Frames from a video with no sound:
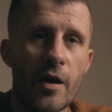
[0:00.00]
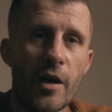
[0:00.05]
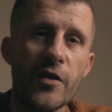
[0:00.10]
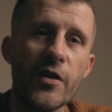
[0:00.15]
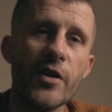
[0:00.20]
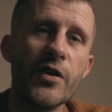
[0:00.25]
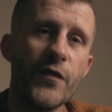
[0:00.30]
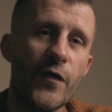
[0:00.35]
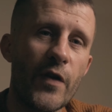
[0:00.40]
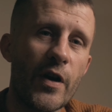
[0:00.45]

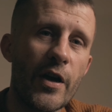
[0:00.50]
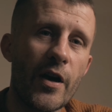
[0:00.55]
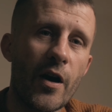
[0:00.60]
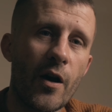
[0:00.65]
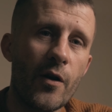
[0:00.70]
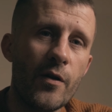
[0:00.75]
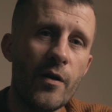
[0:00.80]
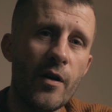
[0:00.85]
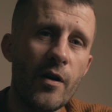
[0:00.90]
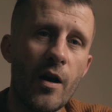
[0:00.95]
In this
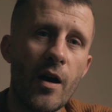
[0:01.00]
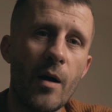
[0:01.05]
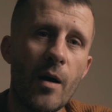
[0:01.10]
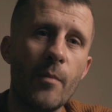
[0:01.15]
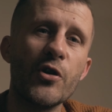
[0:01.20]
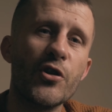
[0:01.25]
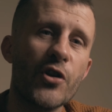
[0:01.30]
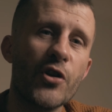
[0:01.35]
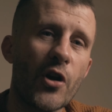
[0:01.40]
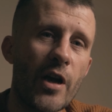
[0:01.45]
video,
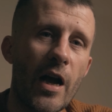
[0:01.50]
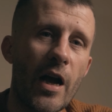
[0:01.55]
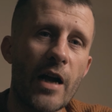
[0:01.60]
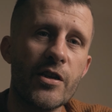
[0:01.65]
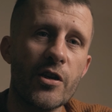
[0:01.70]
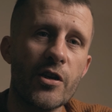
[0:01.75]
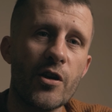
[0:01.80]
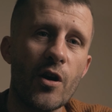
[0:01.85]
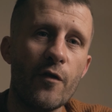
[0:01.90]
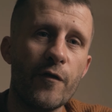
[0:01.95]
I'm gonna show you how to go